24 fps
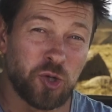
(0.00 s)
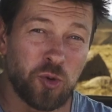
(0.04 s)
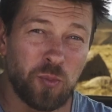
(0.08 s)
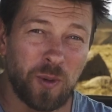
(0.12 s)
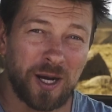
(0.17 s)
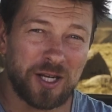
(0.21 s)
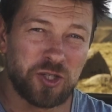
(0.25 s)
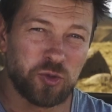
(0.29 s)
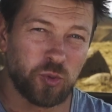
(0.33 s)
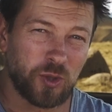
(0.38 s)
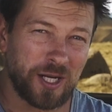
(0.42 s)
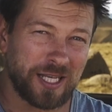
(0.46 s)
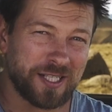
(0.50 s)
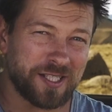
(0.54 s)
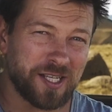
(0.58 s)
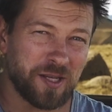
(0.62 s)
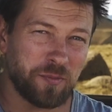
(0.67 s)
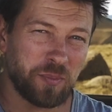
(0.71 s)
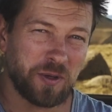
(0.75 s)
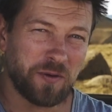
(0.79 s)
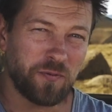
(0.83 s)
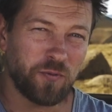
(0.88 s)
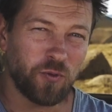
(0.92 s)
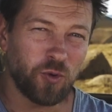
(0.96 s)
too much what I
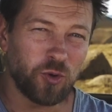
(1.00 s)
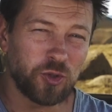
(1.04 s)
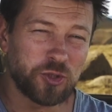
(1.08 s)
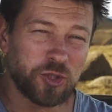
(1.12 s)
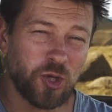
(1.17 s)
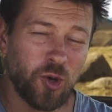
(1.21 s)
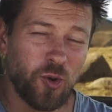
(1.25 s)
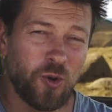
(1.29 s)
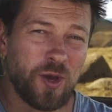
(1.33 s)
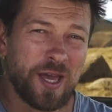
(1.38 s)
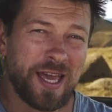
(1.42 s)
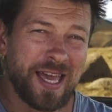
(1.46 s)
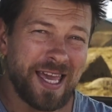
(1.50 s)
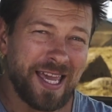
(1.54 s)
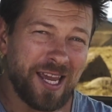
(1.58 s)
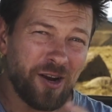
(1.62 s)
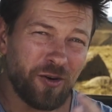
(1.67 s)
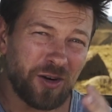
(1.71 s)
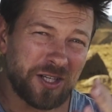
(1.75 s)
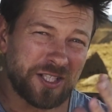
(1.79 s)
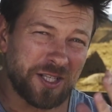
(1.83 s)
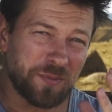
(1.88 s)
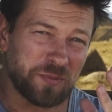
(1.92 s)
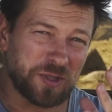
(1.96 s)
said before, so
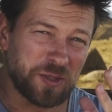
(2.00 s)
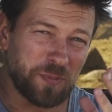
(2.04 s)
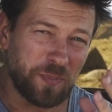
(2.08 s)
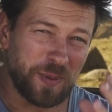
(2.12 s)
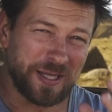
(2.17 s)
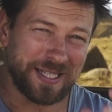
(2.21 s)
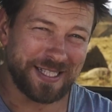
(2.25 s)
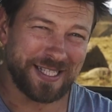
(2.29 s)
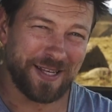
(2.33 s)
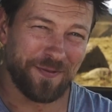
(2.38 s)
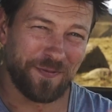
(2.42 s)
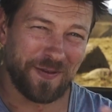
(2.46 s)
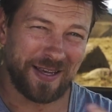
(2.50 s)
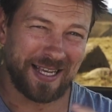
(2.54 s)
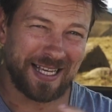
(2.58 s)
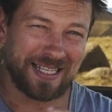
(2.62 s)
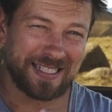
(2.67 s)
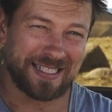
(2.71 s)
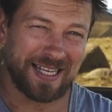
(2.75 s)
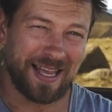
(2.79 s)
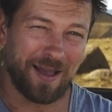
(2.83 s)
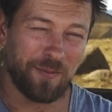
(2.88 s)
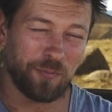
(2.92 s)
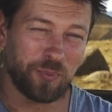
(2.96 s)
here are some specific
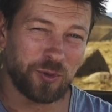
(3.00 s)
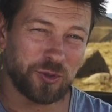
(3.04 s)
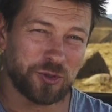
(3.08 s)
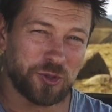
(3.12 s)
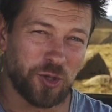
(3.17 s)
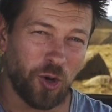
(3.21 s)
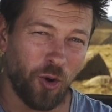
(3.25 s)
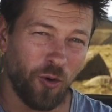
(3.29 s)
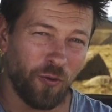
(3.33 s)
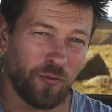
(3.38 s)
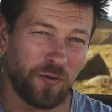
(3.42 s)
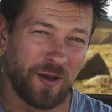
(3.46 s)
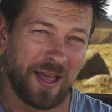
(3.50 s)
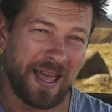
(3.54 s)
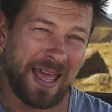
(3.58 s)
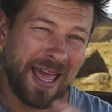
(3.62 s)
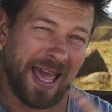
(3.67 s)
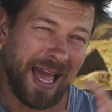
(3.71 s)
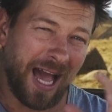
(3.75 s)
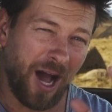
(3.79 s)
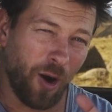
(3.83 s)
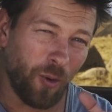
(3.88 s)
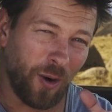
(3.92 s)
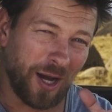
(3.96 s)
examples of
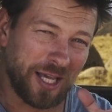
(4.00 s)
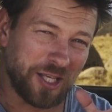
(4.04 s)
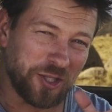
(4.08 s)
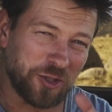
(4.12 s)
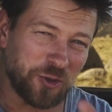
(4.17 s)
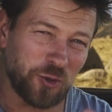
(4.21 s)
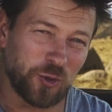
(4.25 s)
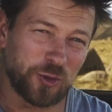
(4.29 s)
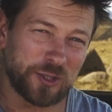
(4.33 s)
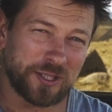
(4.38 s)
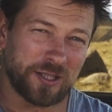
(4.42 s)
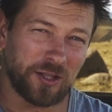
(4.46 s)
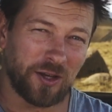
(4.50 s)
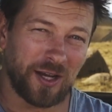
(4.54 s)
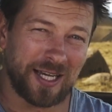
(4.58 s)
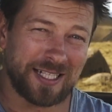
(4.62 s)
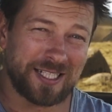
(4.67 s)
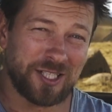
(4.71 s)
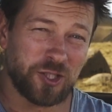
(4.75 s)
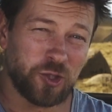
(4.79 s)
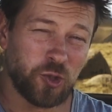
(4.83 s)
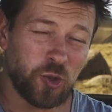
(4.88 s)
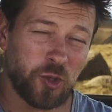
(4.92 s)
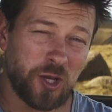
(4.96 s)
how I used
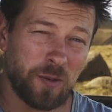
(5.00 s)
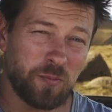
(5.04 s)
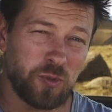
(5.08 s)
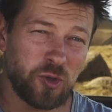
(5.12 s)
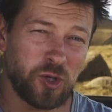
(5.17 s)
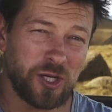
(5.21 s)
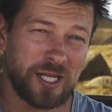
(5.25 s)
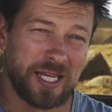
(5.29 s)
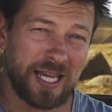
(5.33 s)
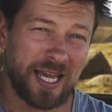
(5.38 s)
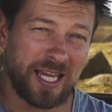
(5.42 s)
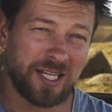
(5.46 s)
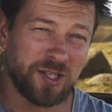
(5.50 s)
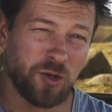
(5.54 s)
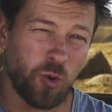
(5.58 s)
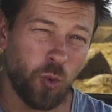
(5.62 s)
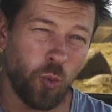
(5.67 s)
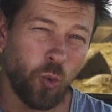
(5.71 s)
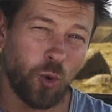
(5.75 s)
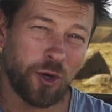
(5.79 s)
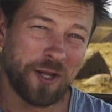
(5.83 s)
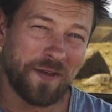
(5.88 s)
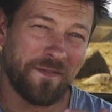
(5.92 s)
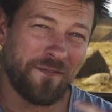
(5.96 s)
light to communicate
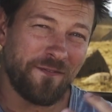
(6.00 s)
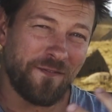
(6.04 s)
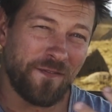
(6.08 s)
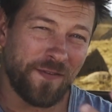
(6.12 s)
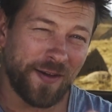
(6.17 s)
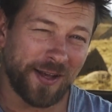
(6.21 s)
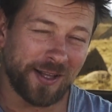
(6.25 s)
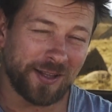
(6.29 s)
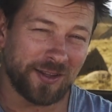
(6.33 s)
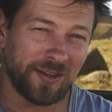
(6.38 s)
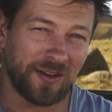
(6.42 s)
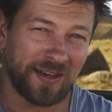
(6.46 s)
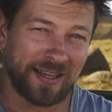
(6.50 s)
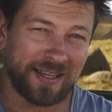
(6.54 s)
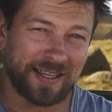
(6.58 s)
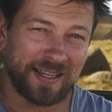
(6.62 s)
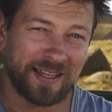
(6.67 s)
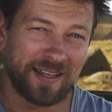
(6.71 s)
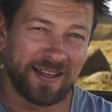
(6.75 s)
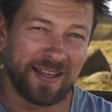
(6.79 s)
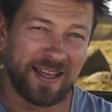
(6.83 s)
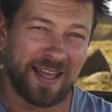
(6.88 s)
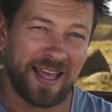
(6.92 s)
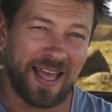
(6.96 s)
what it felt
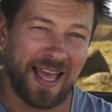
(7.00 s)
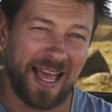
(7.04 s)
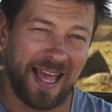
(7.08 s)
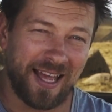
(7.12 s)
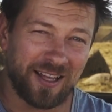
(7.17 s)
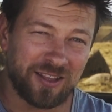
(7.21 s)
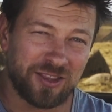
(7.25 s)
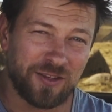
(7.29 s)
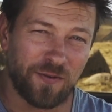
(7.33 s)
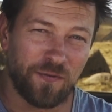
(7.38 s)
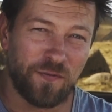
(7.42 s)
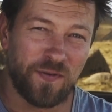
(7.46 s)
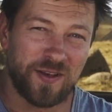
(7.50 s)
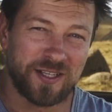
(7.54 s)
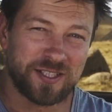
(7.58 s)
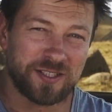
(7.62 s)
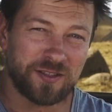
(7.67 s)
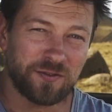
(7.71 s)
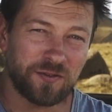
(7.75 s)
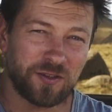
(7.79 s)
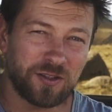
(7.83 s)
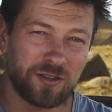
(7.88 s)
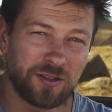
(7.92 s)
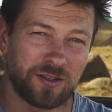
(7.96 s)
like at the
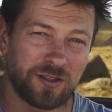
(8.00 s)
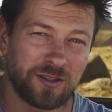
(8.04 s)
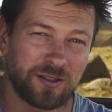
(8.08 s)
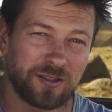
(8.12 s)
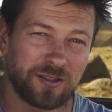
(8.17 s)
festival.